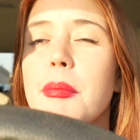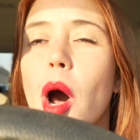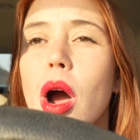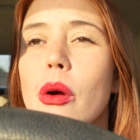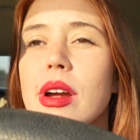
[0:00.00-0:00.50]
am
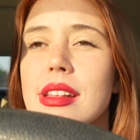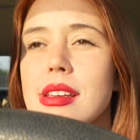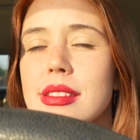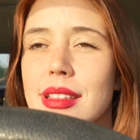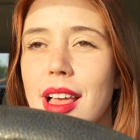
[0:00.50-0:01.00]
already
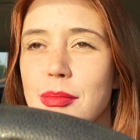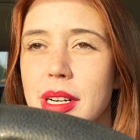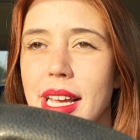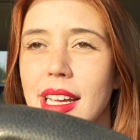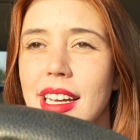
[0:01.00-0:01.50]
a
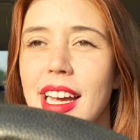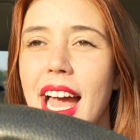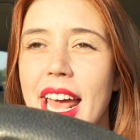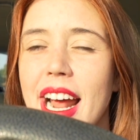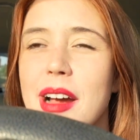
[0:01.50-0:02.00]
celebrity,
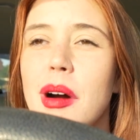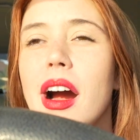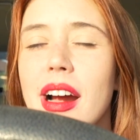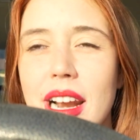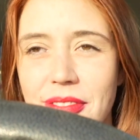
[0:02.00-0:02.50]
and I am
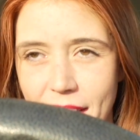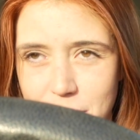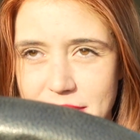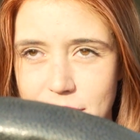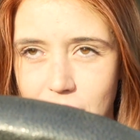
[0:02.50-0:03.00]
already
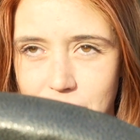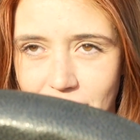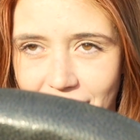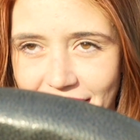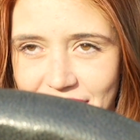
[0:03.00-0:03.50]
famous in my
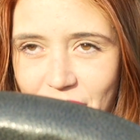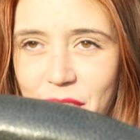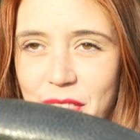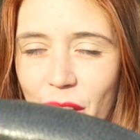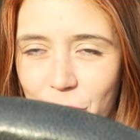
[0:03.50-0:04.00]
mind.
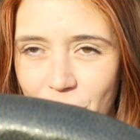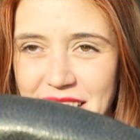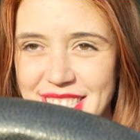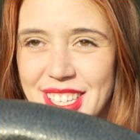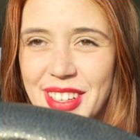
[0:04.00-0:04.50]
The
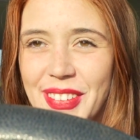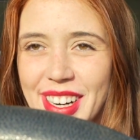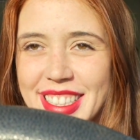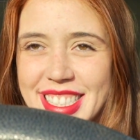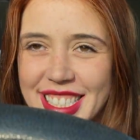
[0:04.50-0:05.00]
rest of the
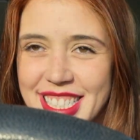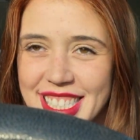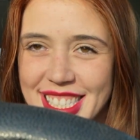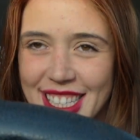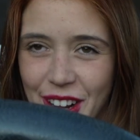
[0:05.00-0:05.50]
world is
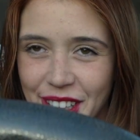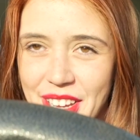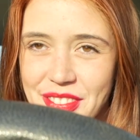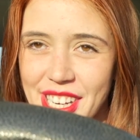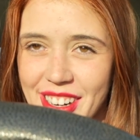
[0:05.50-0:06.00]
just slowly
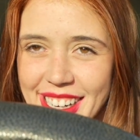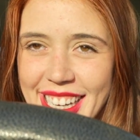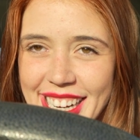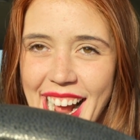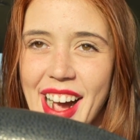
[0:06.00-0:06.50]
figuring
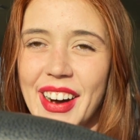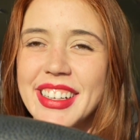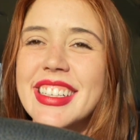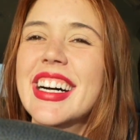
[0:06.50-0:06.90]
it out.